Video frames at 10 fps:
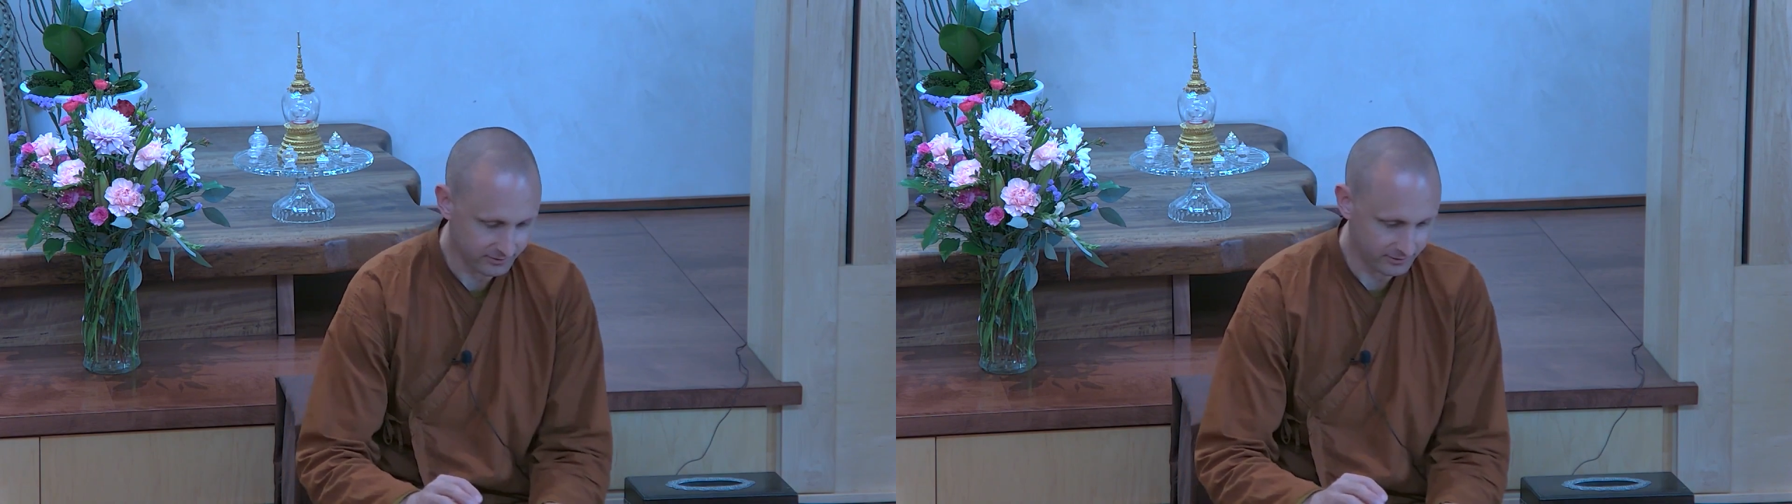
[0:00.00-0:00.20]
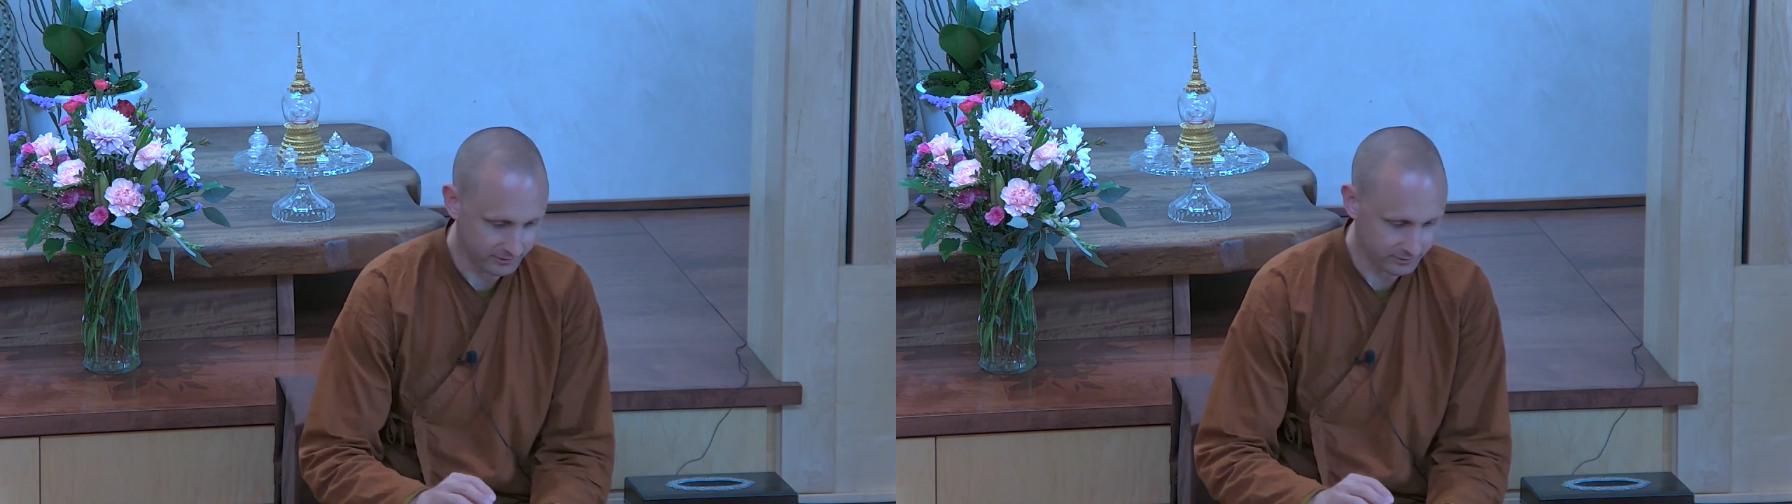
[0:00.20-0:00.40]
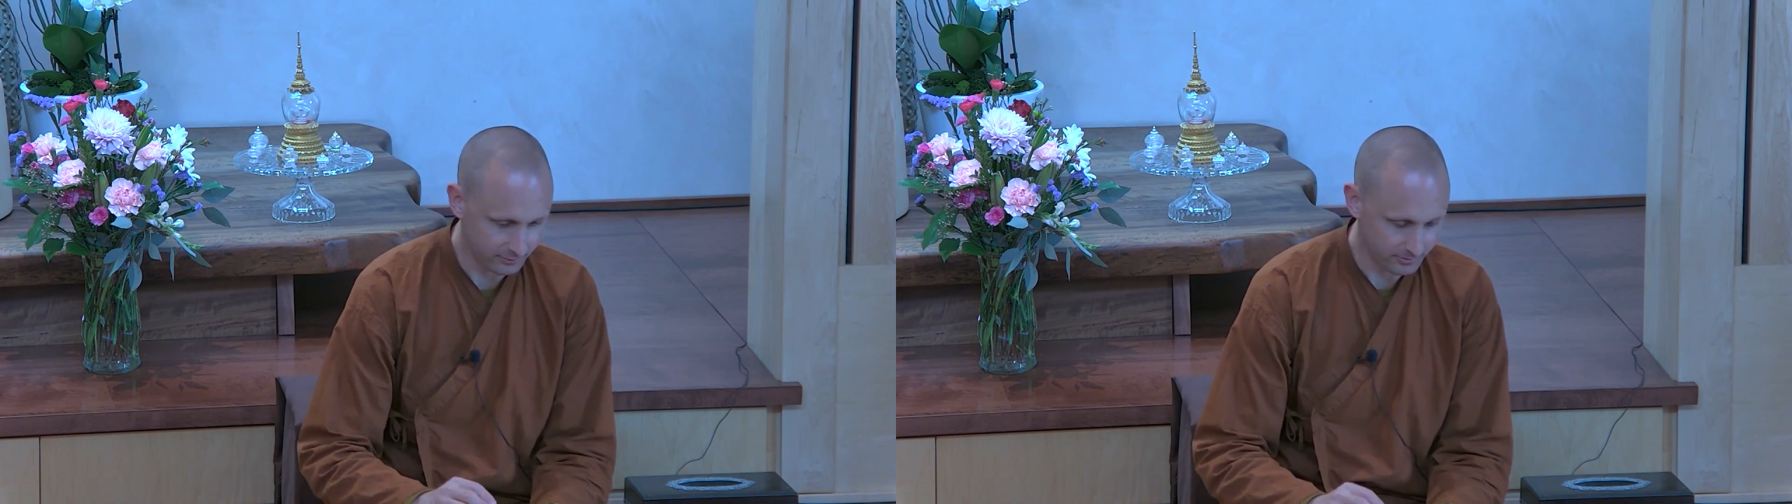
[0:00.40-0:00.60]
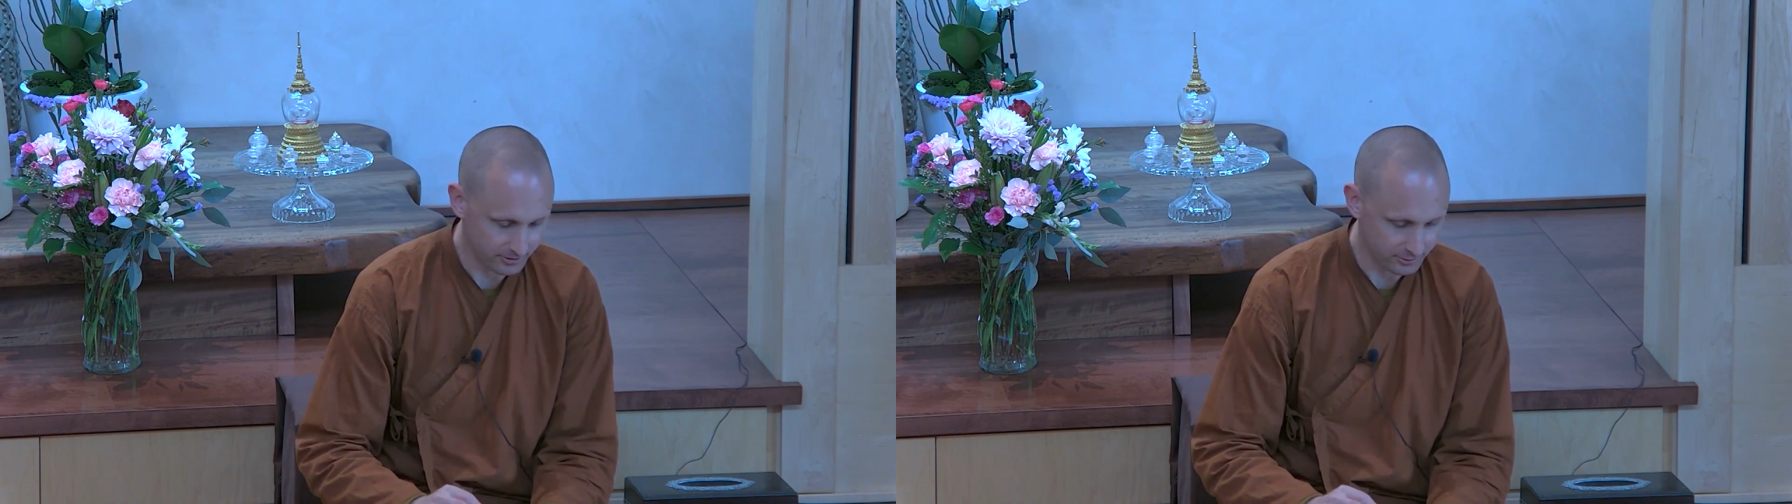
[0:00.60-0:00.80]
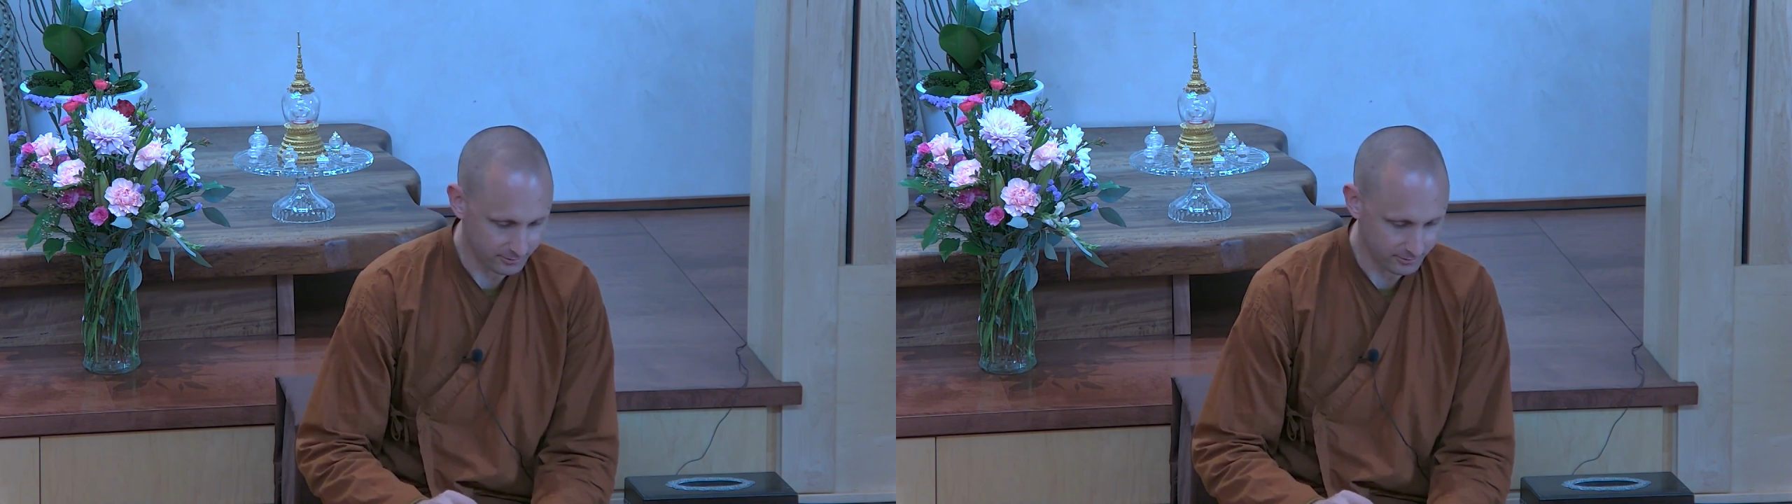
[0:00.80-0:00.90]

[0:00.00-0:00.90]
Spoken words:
a superhuman